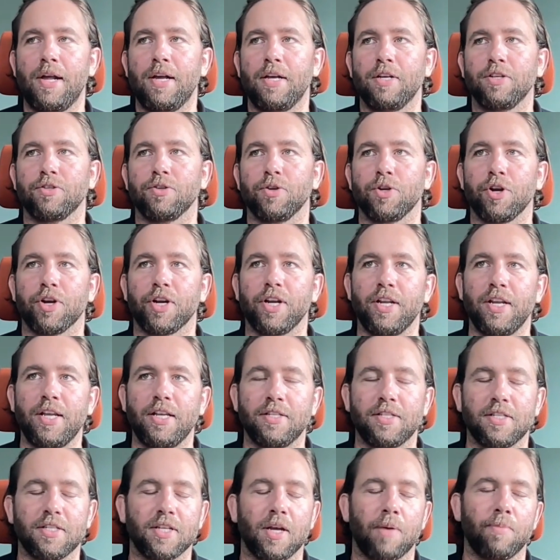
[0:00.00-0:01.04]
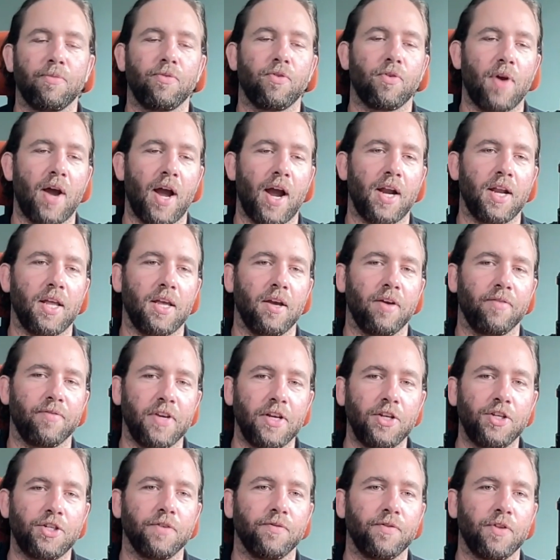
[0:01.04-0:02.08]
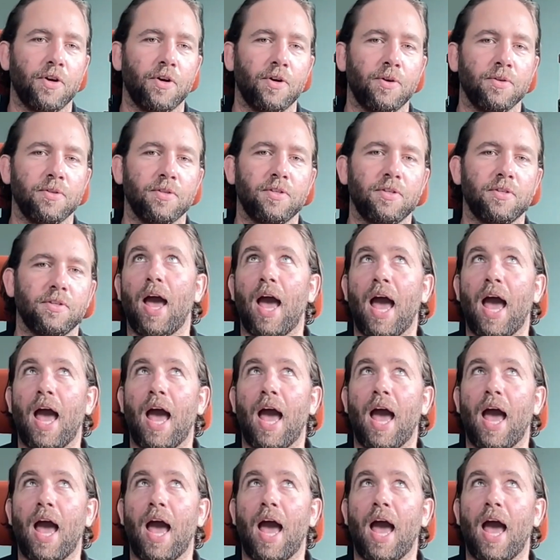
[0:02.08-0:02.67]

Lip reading: So you're going to need some variety of each of those.